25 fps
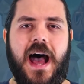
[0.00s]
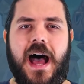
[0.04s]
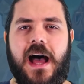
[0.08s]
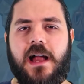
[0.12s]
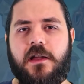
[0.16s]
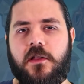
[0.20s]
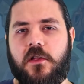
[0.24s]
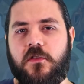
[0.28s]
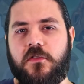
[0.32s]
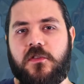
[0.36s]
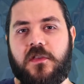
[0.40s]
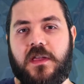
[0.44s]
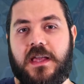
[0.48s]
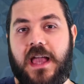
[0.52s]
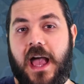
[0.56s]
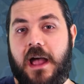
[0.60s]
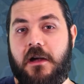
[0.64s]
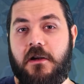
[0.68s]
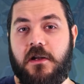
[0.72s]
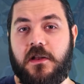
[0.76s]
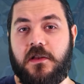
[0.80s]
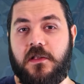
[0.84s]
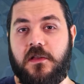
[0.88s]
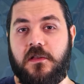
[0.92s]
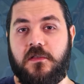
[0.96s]
add on to
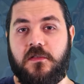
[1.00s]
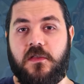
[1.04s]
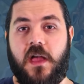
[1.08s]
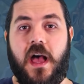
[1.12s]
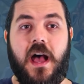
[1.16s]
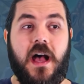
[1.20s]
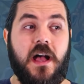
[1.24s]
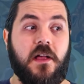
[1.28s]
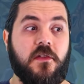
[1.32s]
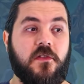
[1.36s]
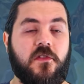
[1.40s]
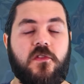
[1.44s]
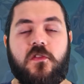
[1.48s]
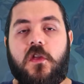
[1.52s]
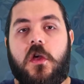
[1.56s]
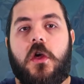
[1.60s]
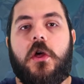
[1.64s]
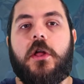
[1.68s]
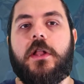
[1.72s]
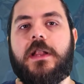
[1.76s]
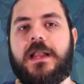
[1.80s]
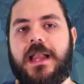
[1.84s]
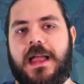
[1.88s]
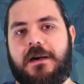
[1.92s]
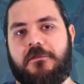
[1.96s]
characters at
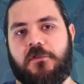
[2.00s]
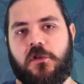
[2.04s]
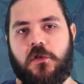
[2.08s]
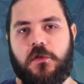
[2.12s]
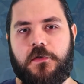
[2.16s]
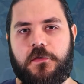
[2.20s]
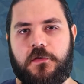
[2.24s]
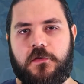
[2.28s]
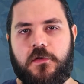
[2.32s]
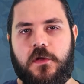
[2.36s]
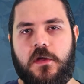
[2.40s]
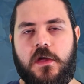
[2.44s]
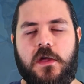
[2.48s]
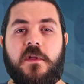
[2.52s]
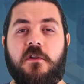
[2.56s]
certain levels.